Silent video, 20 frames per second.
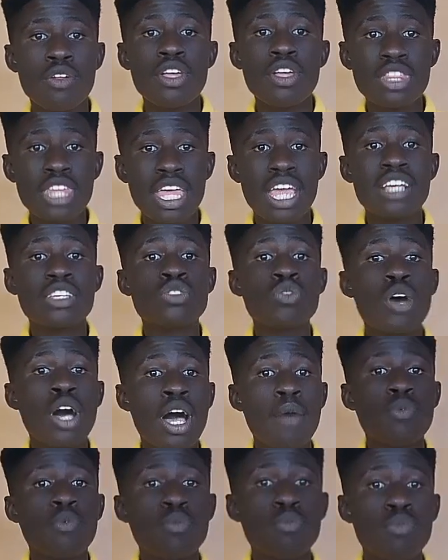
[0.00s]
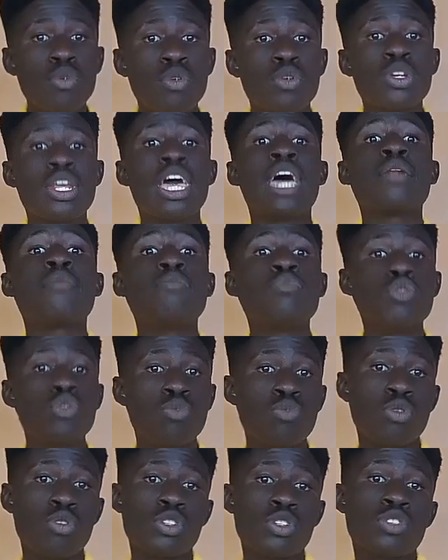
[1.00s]
thanks to AppOnBoard and
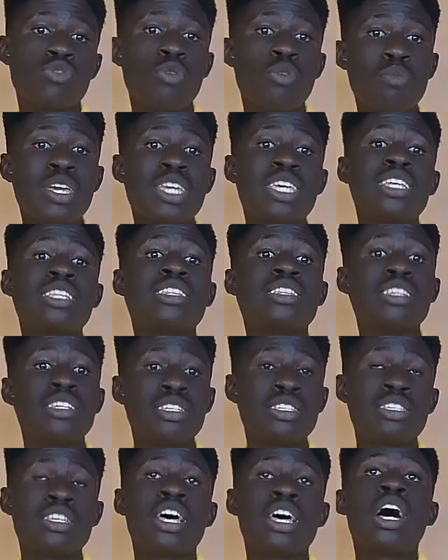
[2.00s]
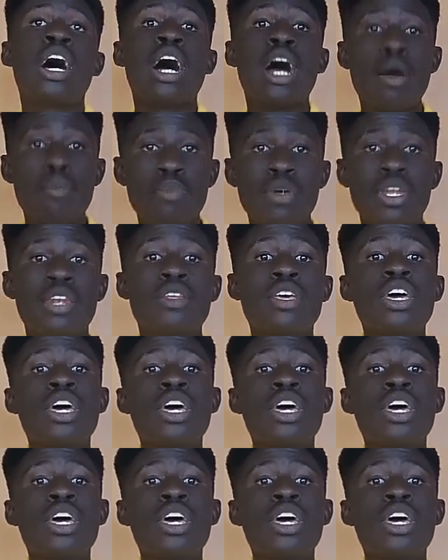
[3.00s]
Buildbox for making this happen.